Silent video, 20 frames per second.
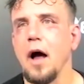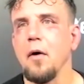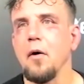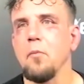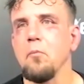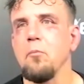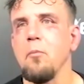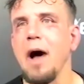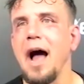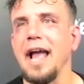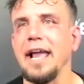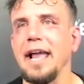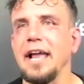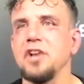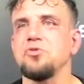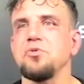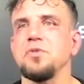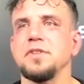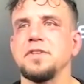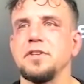my
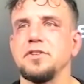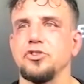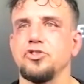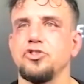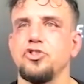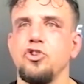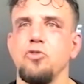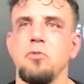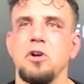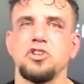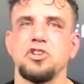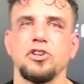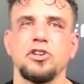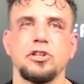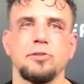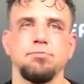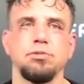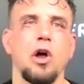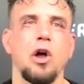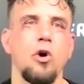entrances are too much
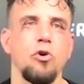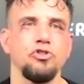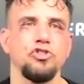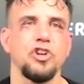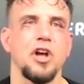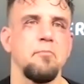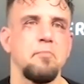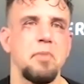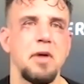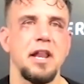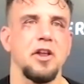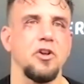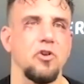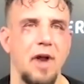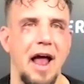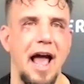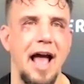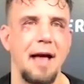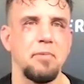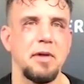explode, jump in, and
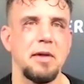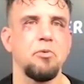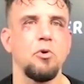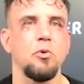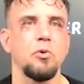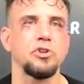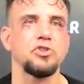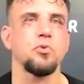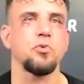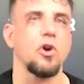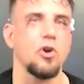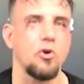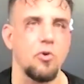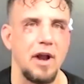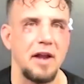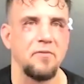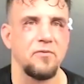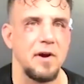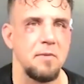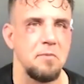grab people, which work
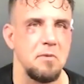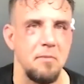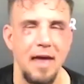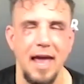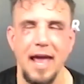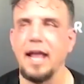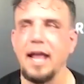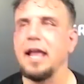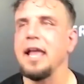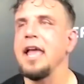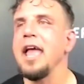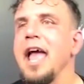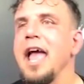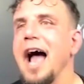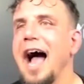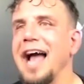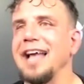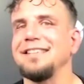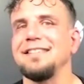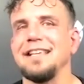great for MMA.
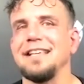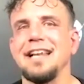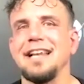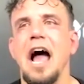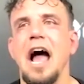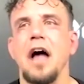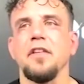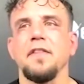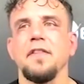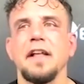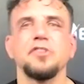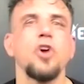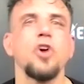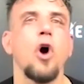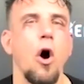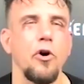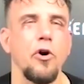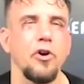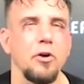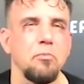I see now that that's
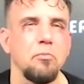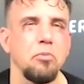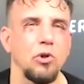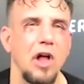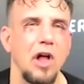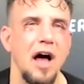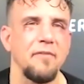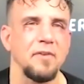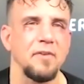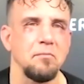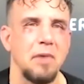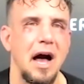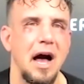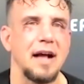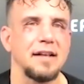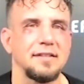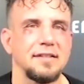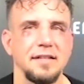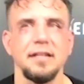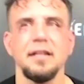harder to pull off in
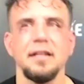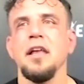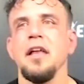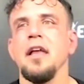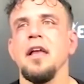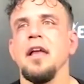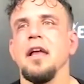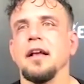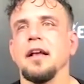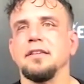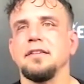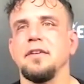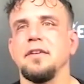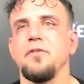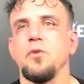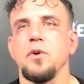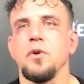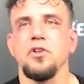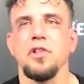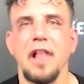boxing because
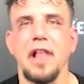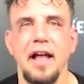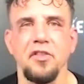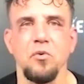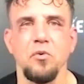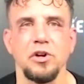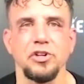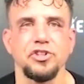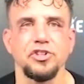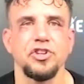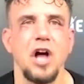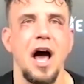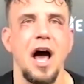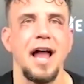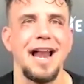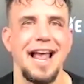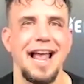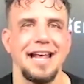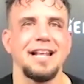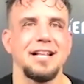even when you land the one
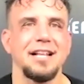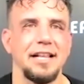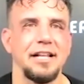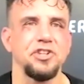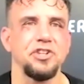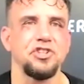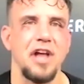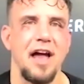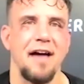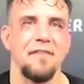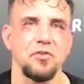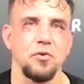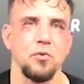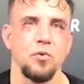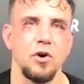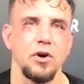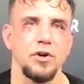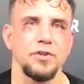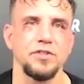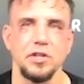shot, I clinch
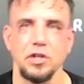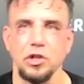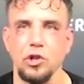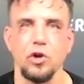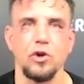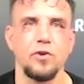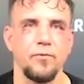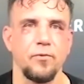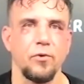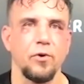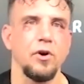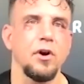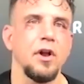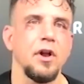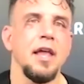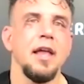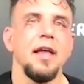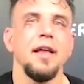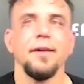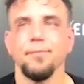afterwards and look for
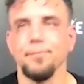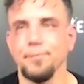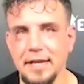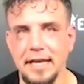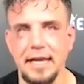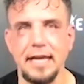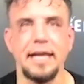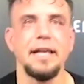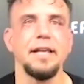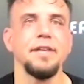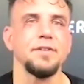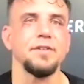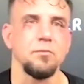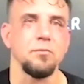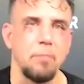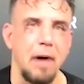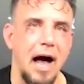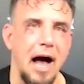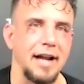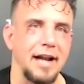knees and
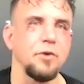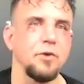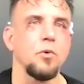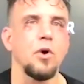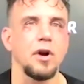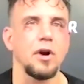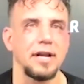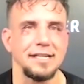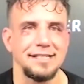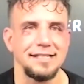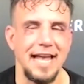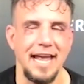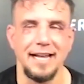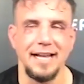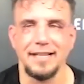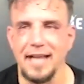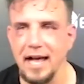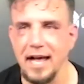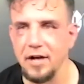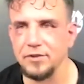body work and
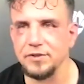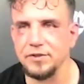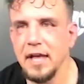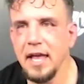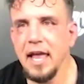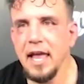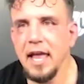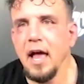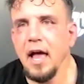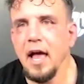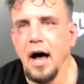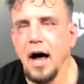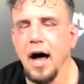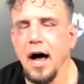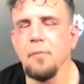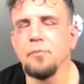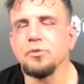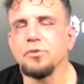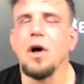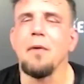takedowns.
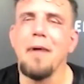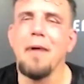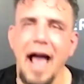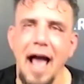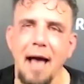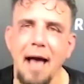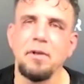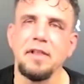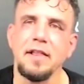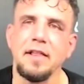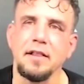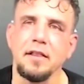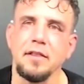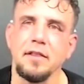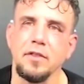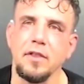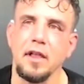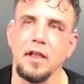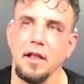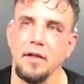Um, so I'm happy that
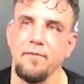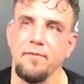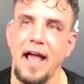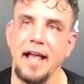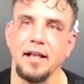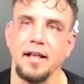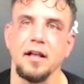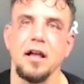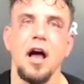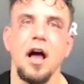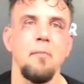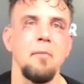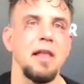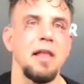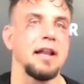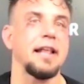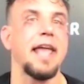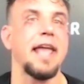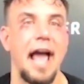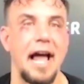if I could come in
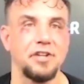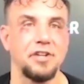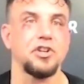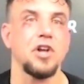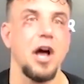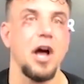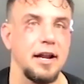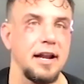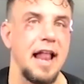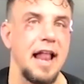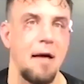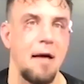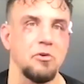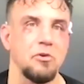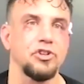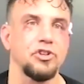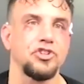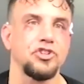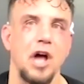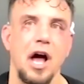and catch Cunningham
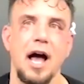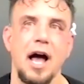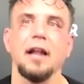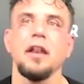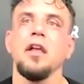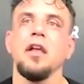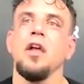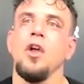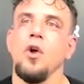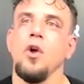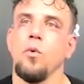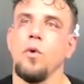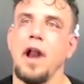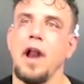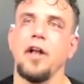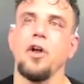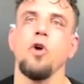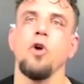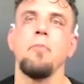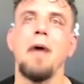with a shot, when
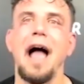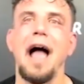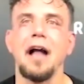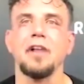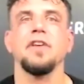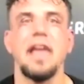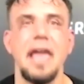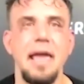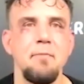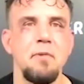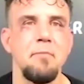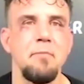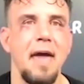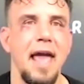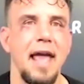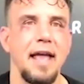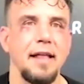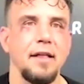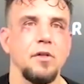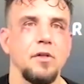I go back to
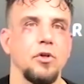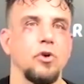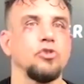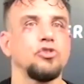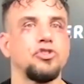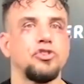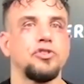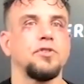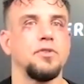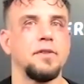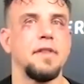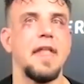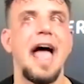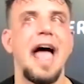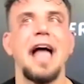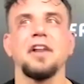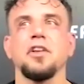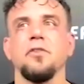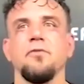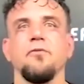MMA, those
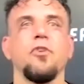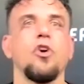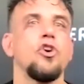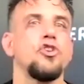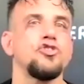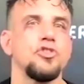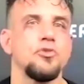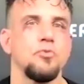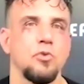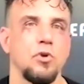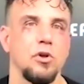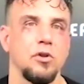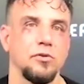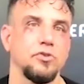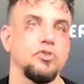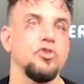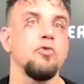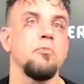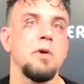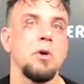that conversion will
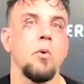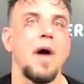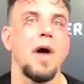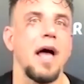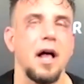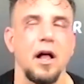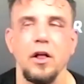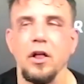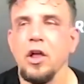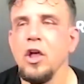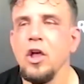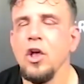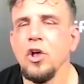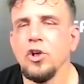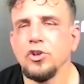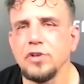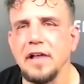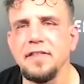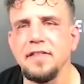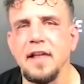do me well.
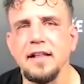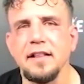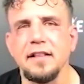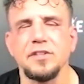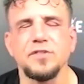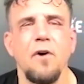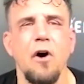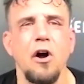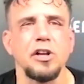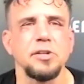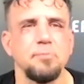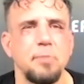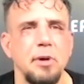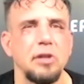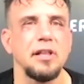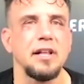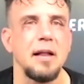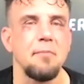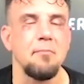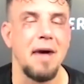So I think as far as
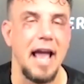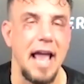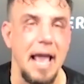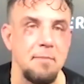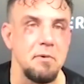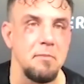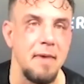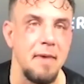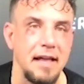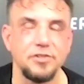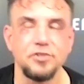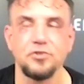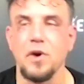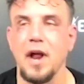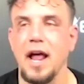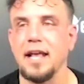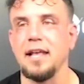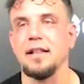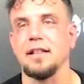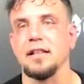building up my MMA
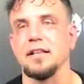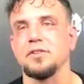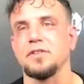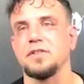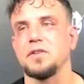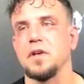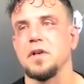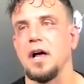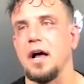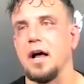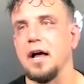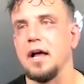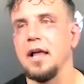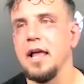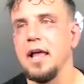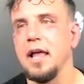striking, this uh,